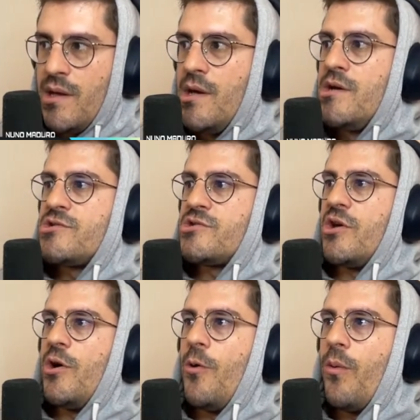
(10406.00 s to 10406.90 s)

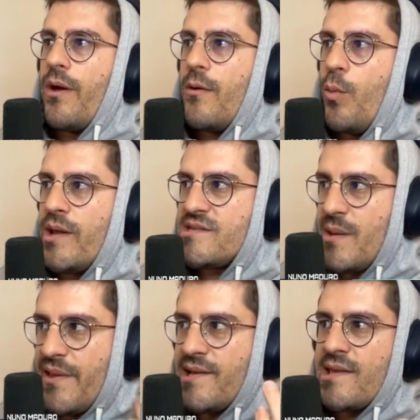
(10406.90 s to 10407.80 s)
So when
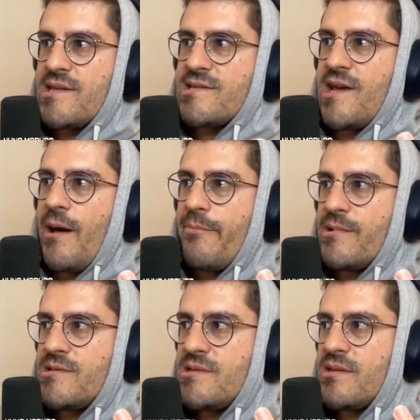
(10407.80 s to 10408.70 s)
something like this
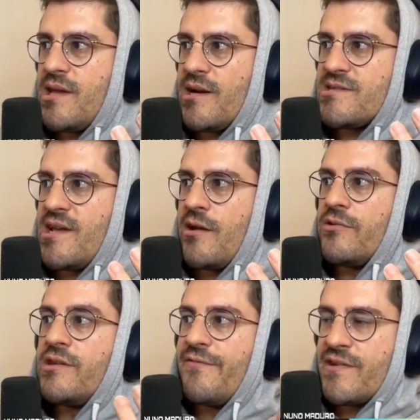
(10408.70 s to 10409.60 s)
happens, they are sent on
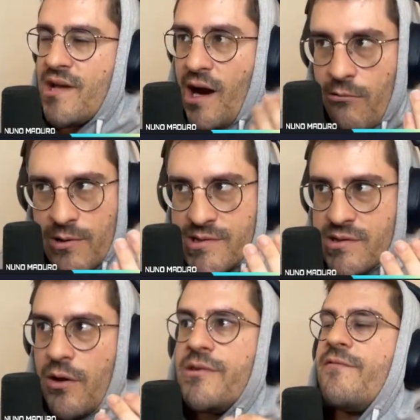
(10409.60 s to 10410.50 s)
different hours,
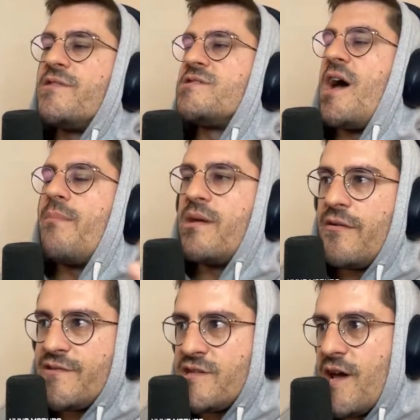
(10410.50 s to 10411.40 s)
on different timing
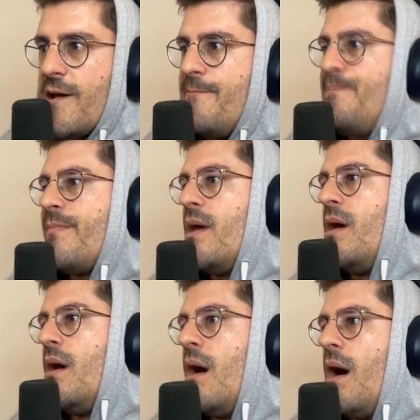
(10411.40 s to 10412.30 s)
of the day.
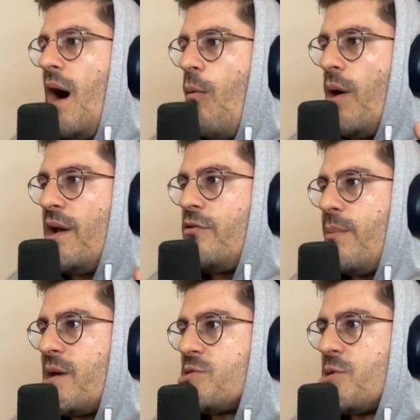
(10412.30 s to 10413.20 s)
I wanted to
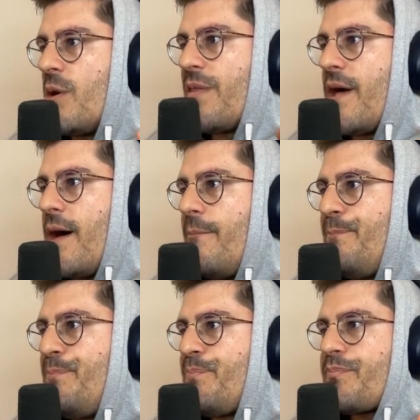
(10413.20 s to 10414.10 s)
make sure that,
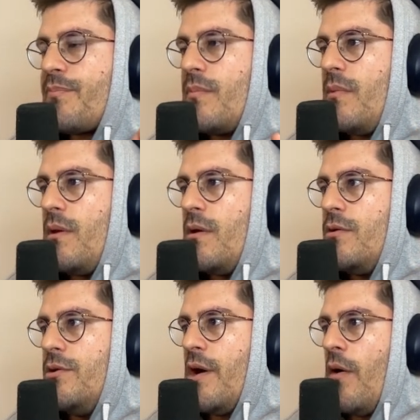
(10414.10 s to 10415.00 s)

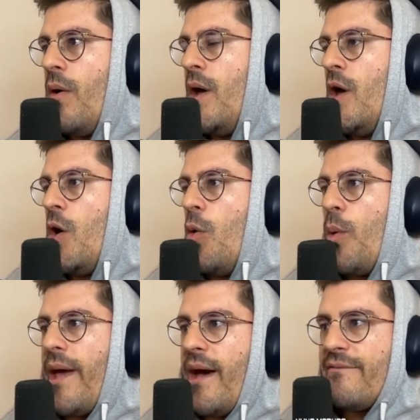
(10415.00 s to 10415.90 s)
you know,
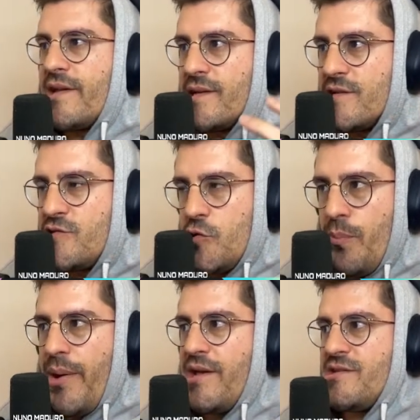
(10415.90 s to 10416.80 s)
we have literally two
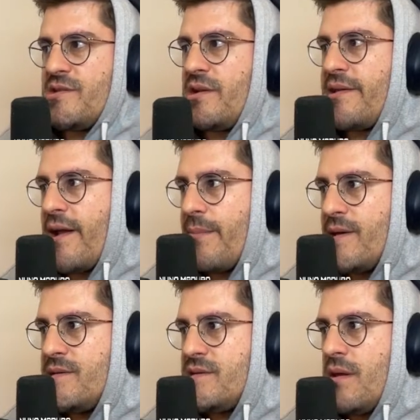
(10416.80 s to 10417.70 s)
pages on the
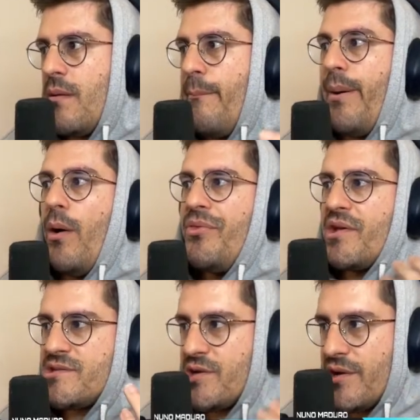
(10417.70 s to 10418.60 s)
database, both
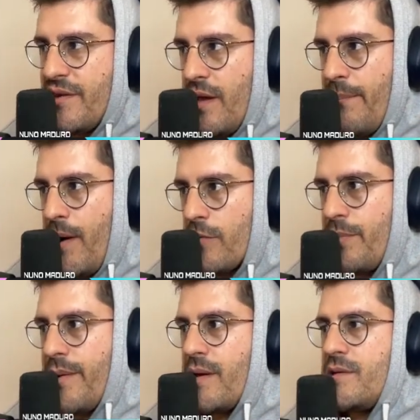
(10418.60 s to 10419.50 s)
concern the about
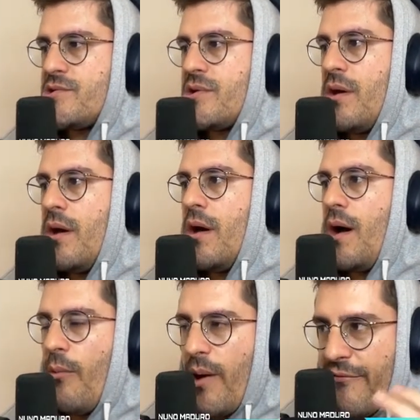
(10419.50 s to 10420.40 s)
page.
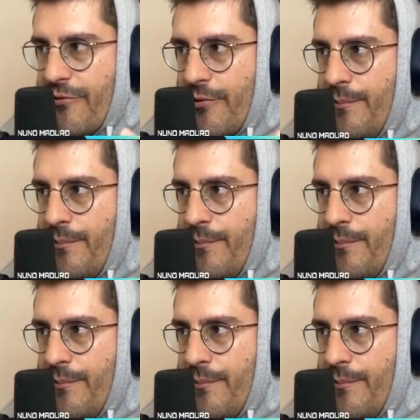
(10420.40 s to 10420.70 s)
However,